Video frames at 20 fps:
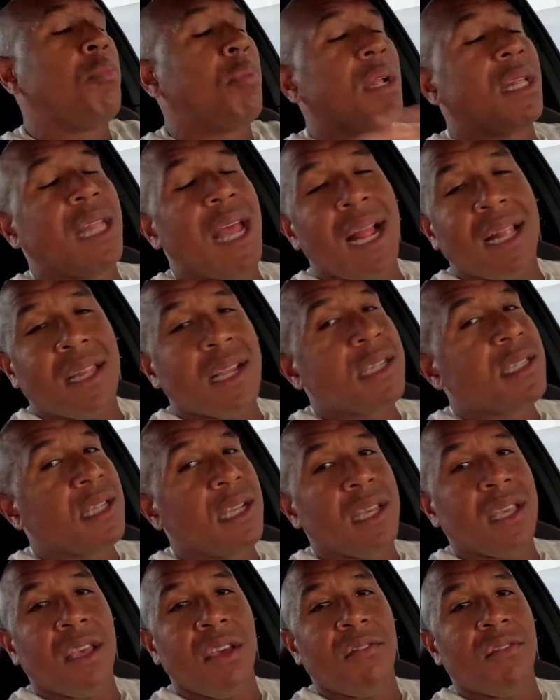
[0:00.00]
but that
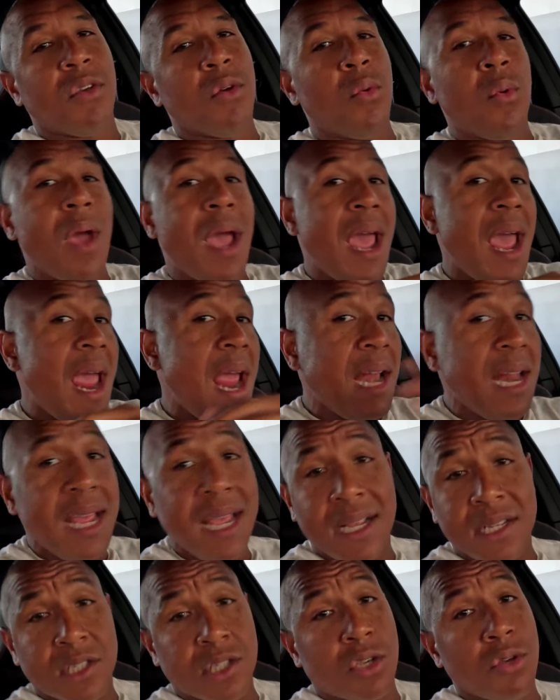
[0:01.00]
doesn't give you any
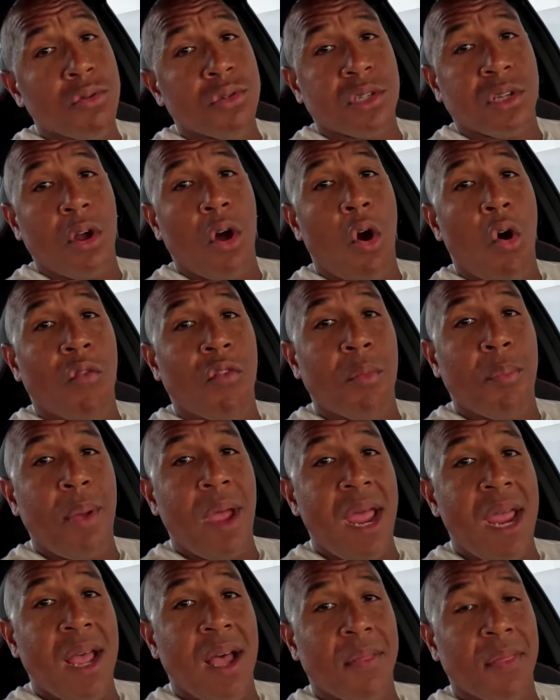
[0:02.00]
excuse to
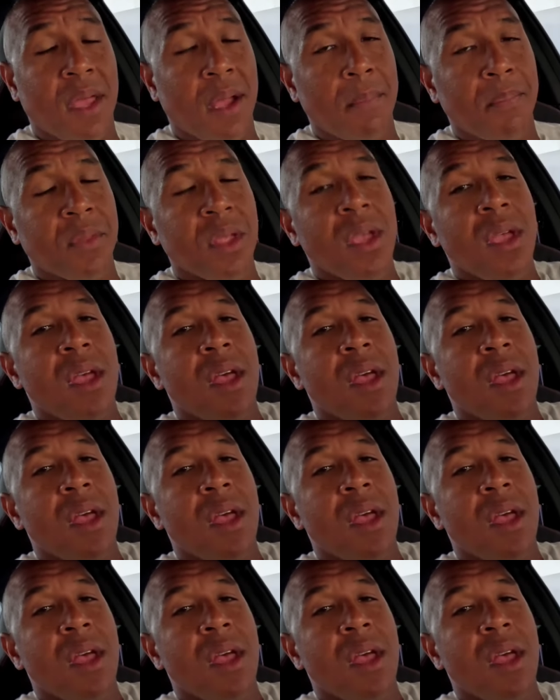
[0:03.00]
overpay on them.